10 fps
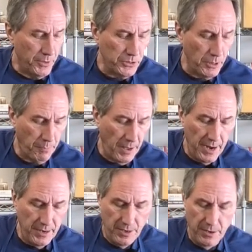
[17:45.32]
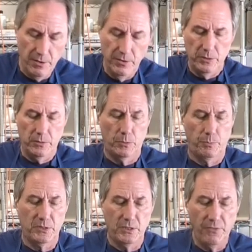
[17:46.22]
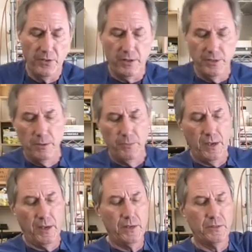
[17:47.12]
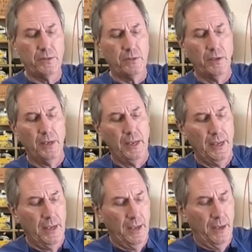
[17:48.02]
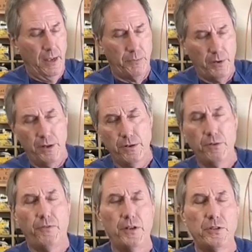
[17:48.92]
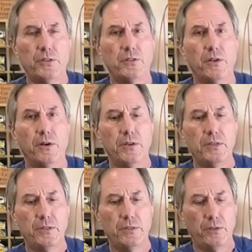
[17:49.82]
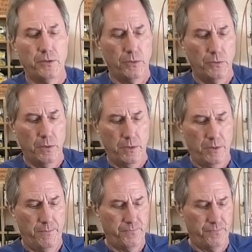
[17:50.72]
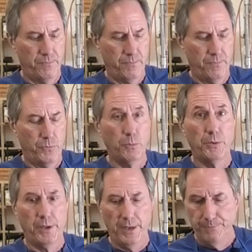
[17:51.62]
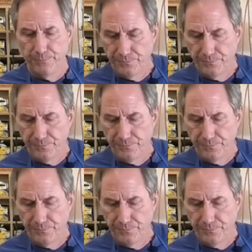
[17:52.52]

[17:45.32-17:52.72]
using paint here specifically because I'm trying to do finishes that are easy to duplicate.